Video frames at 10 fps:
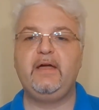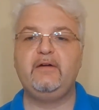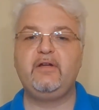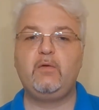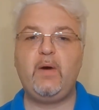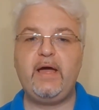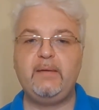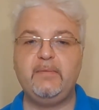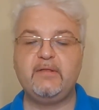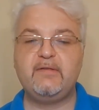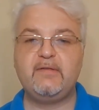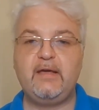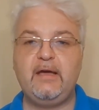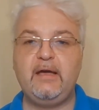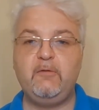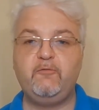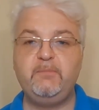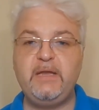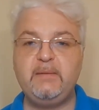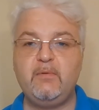requirements, of
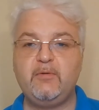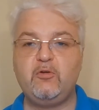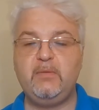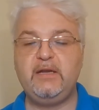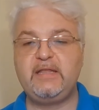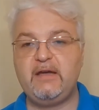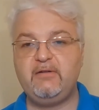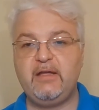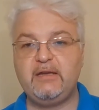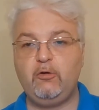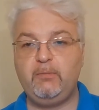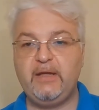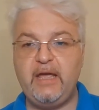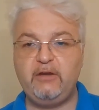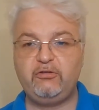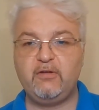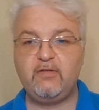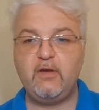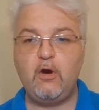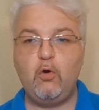minimum humanitarian
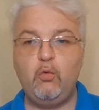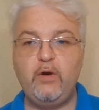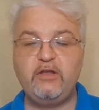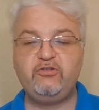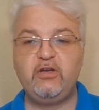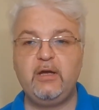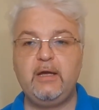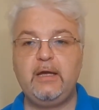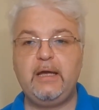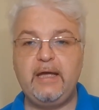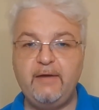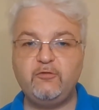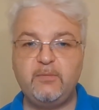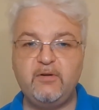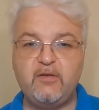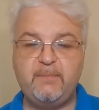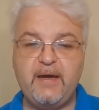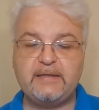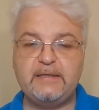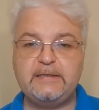obligations, which have to be
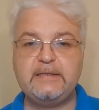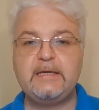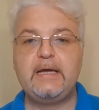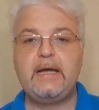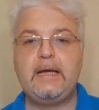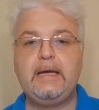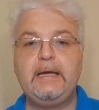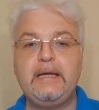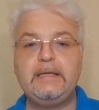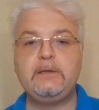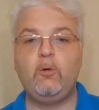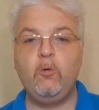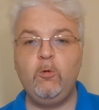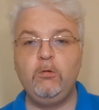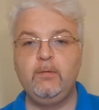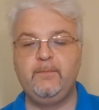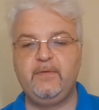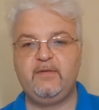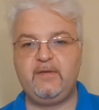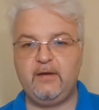respected in all
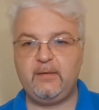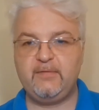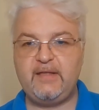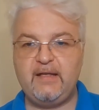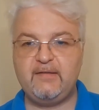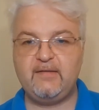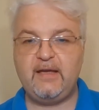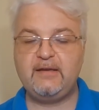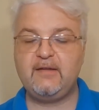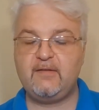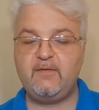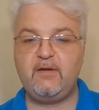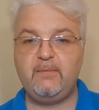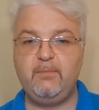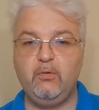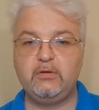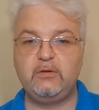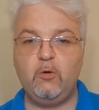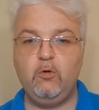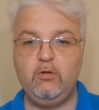circumstances, and this is very important,
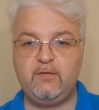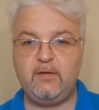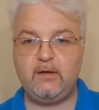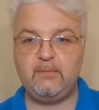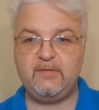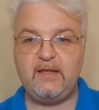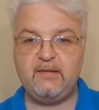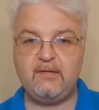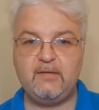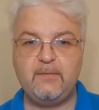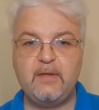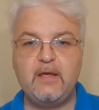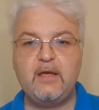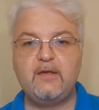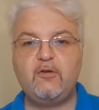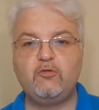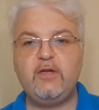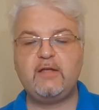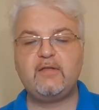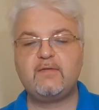all circumstances. So
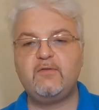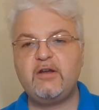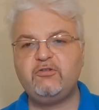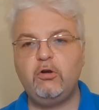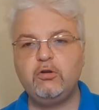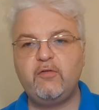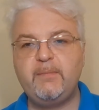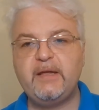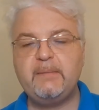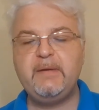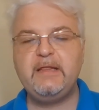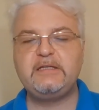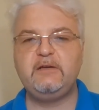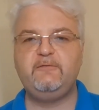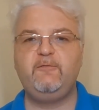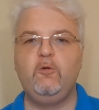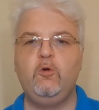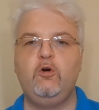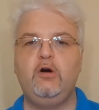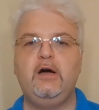the threshold of applicability
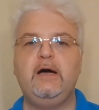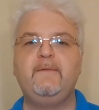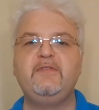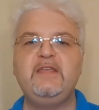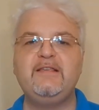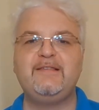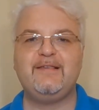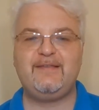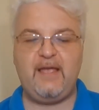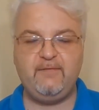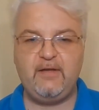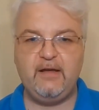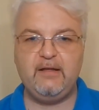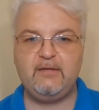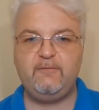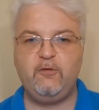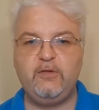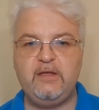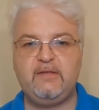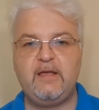for these safeguards, for
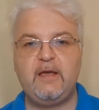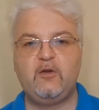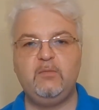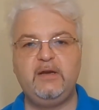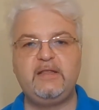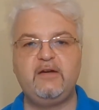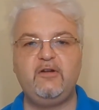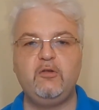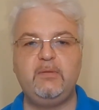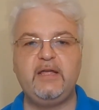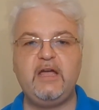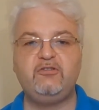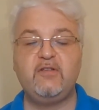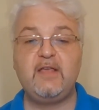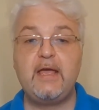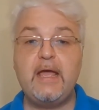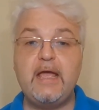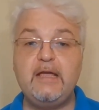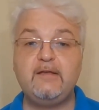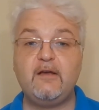these humanitarian obligations,
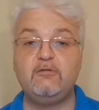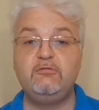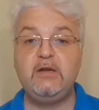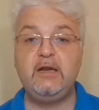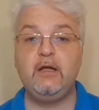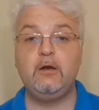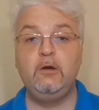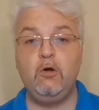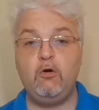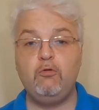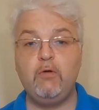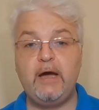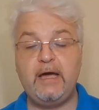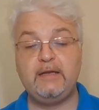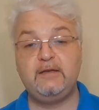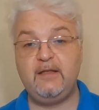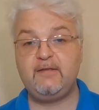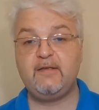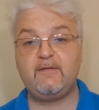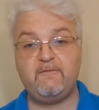is really low, and this
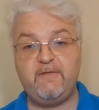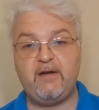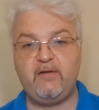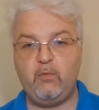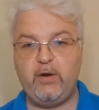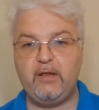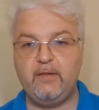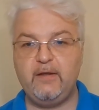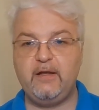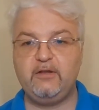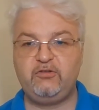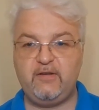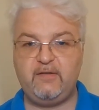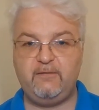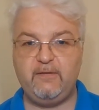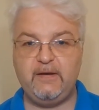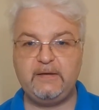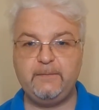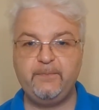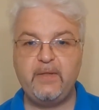is very well justified.
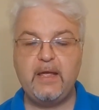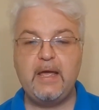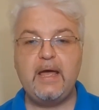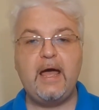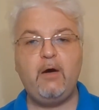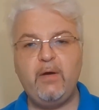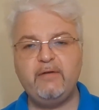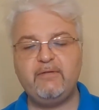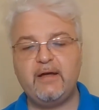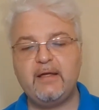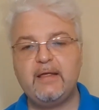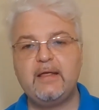However,